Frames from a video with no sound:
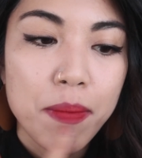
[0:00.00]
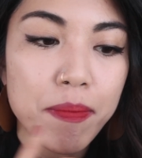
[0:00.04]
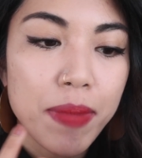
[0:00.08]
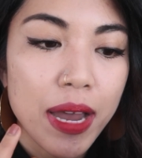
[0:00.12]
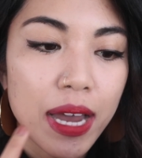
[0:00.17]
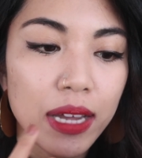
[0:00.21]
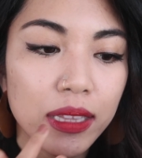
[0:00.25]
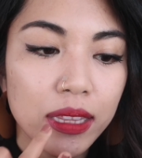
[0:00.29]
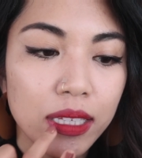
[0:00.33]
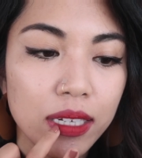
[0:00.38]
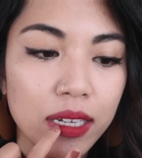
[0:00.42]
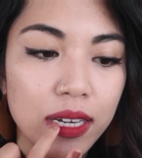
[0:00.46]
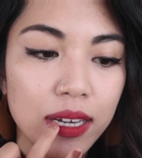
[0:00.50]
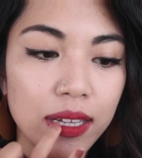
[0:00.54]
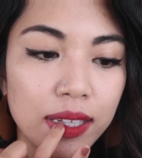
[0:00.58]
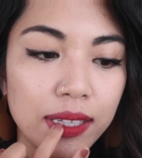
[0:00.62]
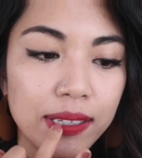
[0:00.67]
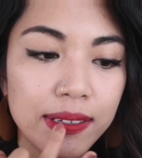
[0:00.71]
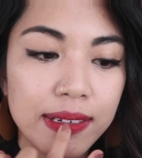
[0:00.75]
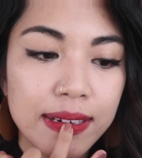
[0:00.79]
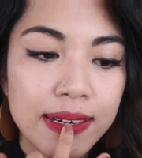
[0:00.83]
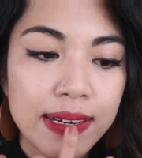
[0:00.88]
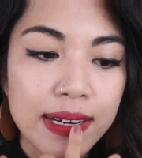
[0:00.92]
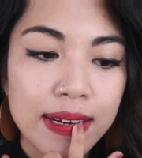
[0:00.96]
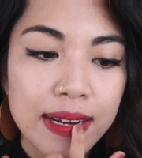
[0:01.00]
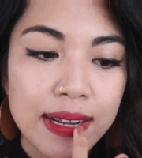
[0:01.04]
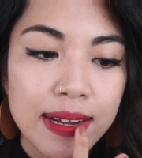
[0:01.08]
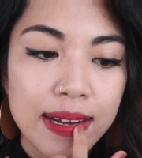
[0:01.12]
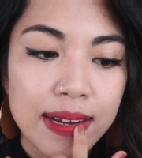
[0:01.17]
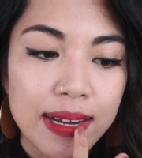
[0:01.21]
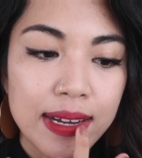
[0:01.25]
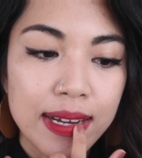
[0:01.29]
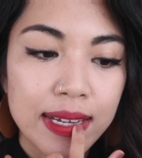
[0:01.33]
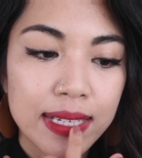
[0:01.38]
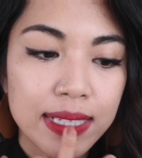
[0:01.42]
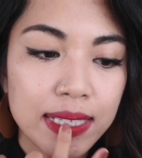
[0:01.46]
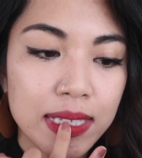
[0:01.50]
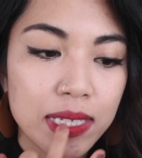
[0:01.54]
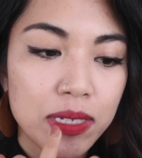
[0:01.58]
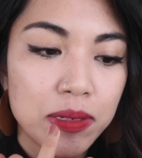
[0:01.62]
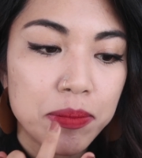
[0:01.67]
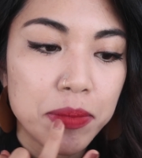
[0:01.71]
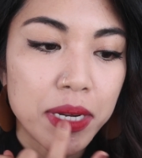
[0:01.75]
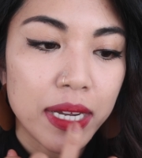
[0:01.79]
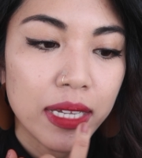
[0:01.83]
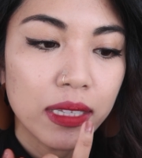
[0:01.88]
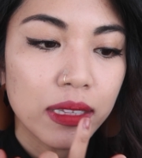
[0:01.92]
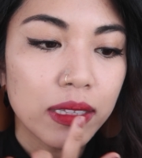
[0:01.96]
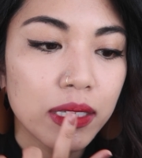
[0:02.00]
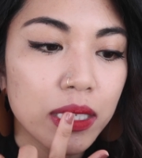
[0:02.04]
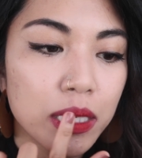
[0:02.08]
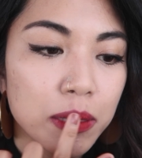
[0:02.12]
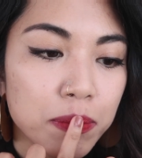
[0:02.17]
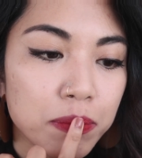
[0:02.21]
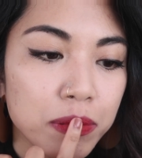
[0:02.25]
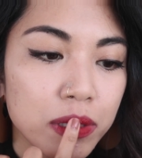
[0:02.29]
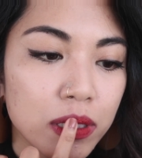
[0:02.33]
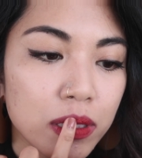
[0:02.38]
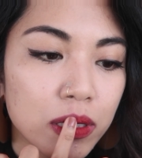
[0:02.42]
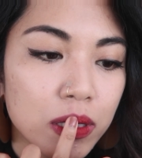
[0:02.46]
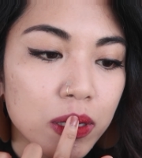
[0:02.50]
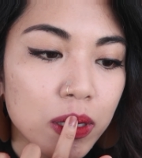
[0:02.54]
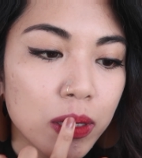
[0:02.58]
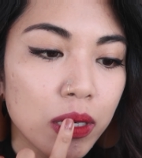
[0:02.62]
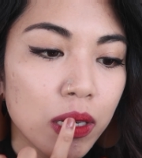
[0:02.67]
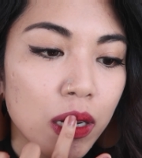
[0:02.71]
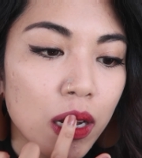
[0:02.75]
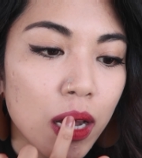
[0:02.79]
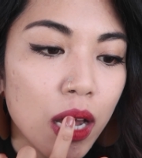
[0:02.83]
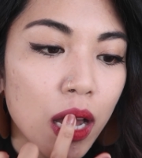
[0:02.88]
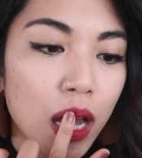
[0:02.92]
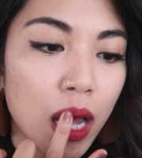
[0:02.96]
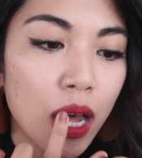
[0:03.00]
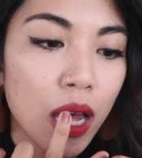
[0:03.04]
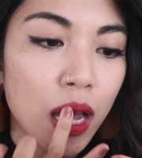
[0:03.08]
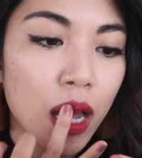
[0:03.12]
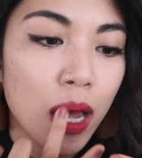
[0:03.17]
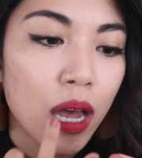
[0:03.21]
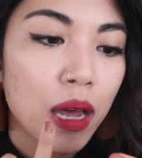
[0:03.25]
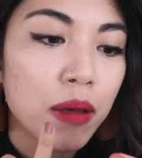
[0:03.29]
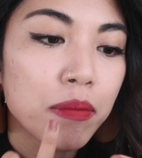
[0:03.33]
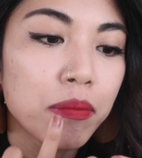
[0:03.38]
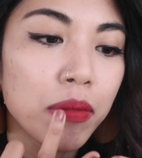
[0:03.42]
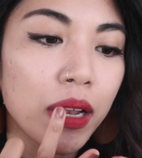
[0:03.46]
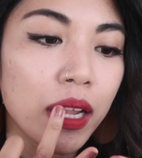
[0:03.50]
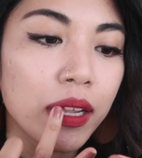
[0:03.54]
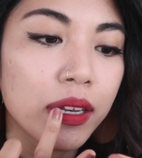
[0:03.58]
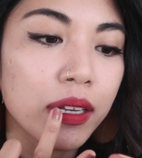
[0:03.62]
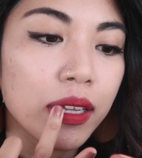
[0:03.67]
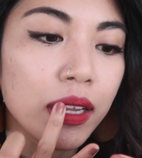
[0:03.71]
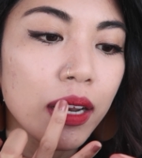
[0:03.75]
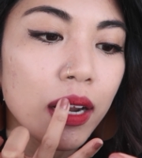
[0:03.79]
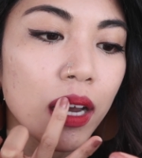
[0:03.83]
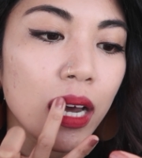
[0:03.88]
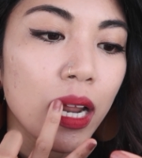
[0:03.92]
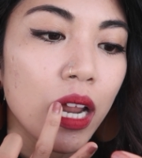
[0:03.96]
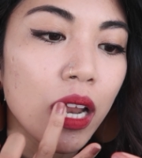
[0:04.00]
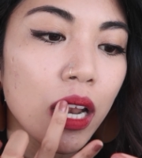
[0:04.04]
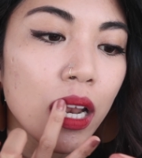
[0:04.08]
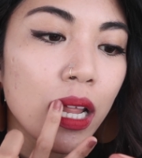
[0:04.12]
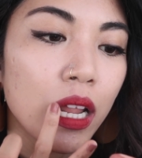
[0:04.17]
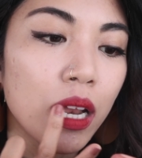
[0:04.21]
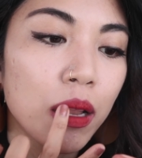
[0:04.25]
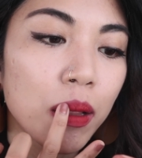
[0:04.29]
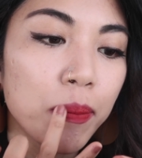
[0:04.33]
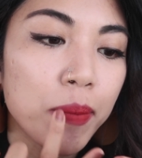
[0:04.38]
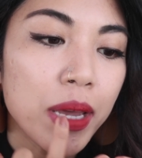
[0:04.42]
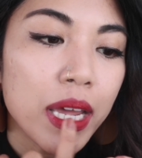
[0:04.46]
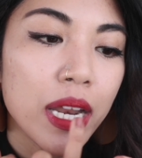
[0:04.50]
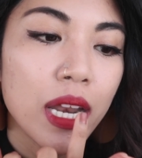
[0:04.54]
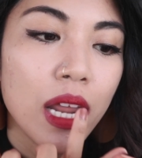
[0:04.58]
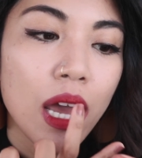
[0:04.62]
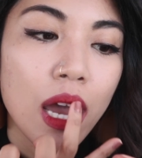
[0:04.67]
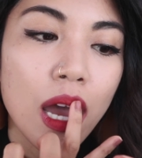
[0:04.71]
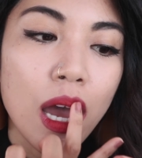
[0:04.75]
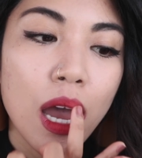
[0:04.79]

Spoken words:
pat the color onto my lips to blend it out a little bit.